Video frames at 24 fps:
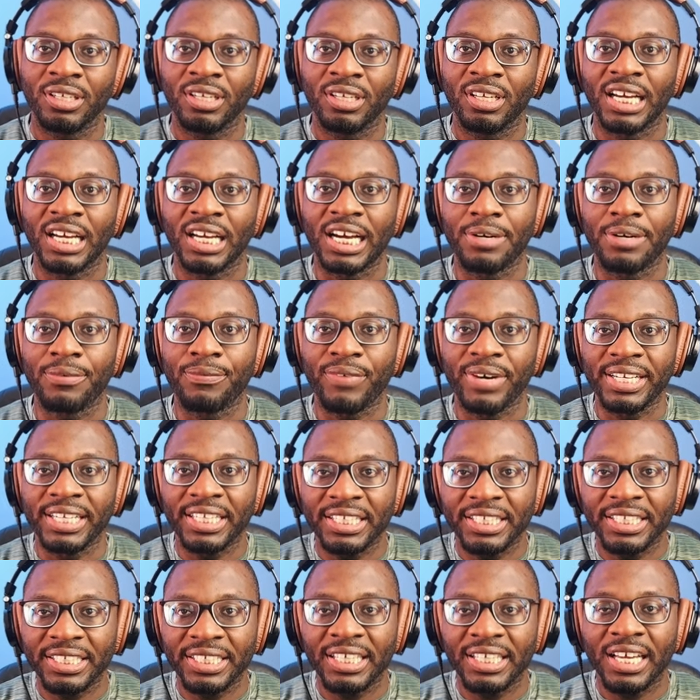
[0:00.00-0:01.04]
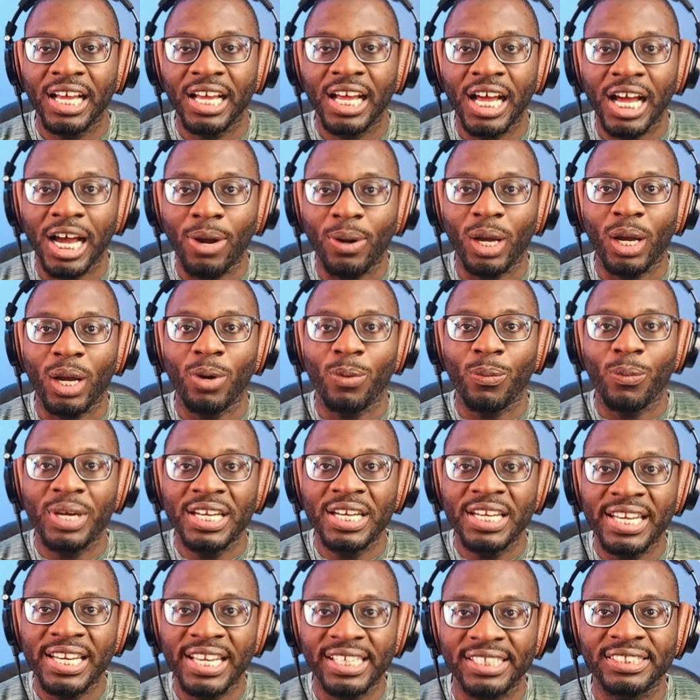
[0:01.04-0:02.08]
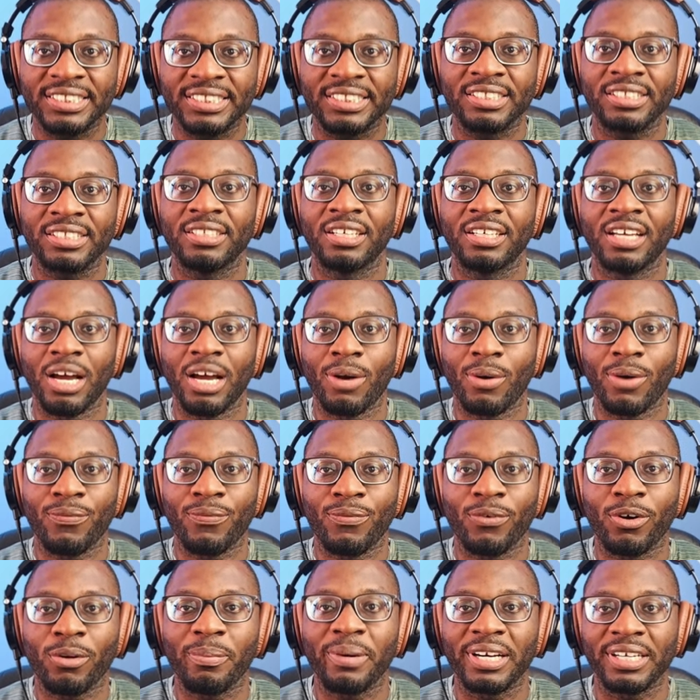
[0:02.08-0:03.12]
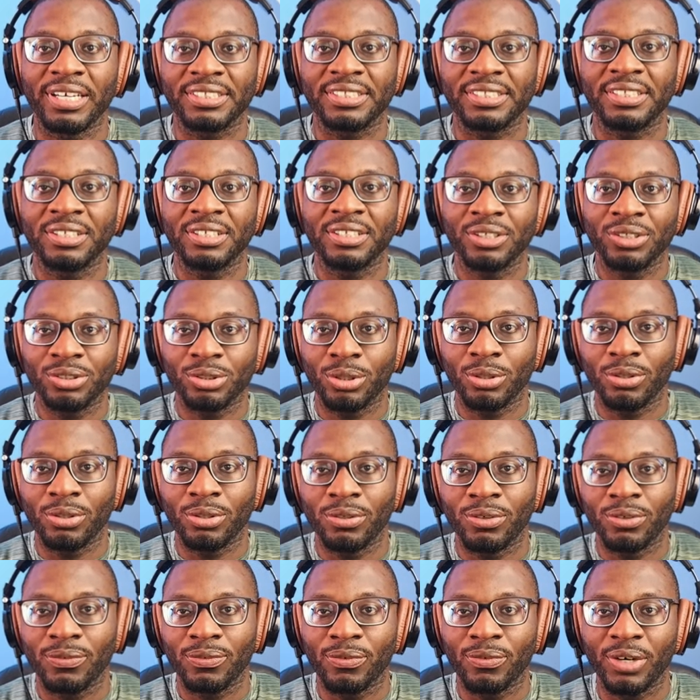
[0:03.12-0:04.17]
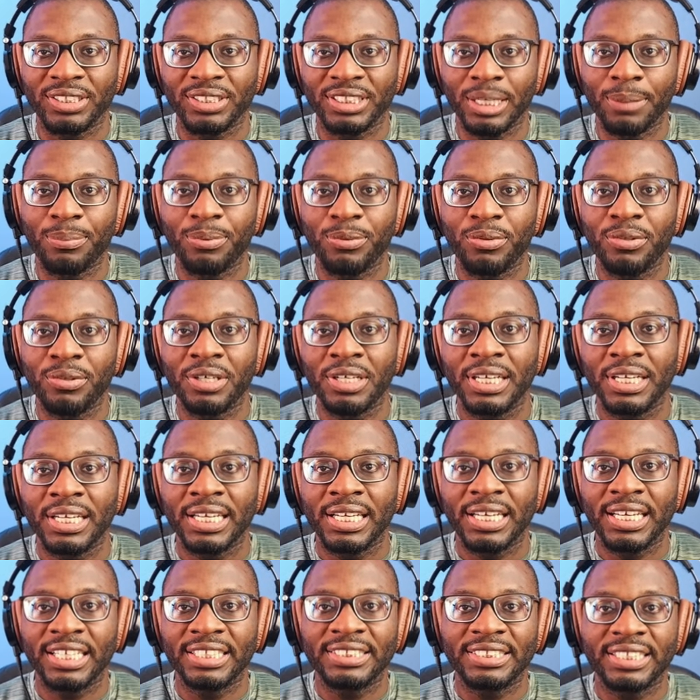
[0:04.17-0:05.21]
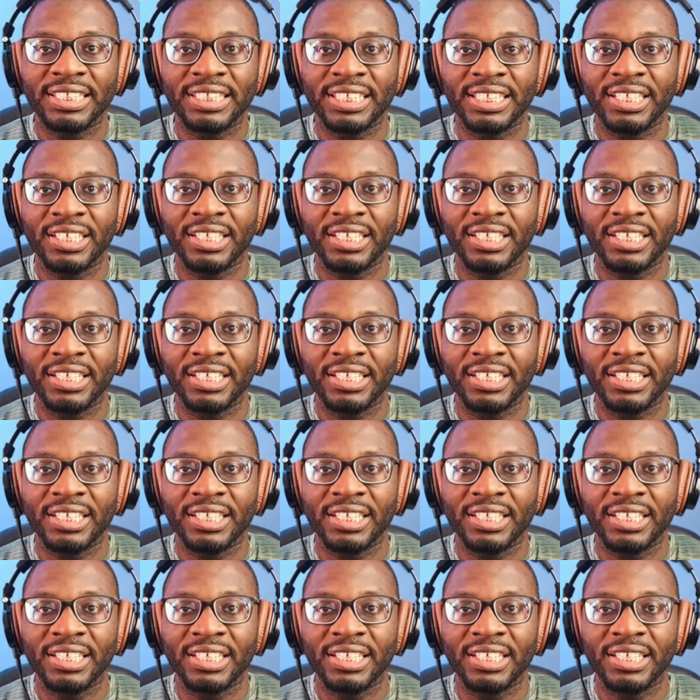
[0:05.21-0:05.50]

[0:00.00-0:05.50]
And finally, how can we nest our fallbacks? So for example, let's say